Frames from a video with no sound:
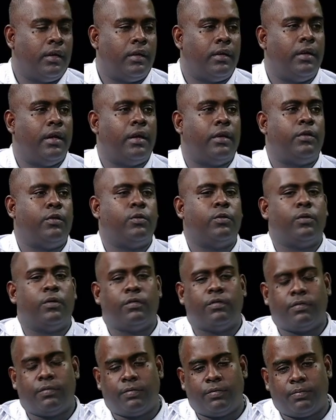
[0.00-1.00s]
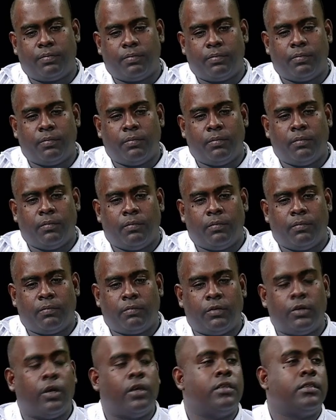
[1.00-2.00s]
that you have
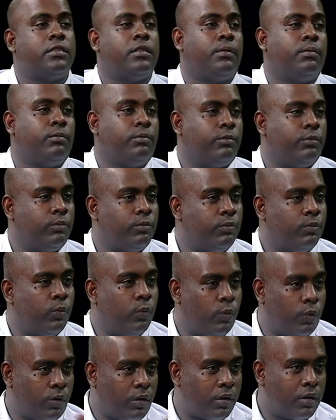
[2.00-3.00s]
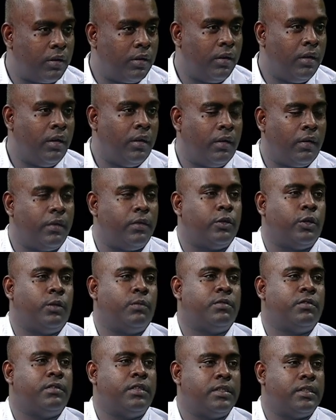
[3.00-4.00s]
done some work in
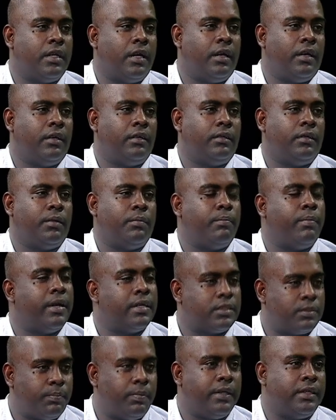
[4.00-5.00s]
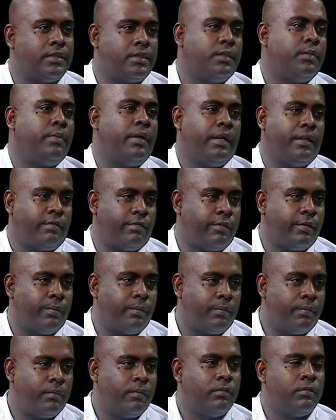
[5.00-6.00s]
terms of deciding the best place to buy it from.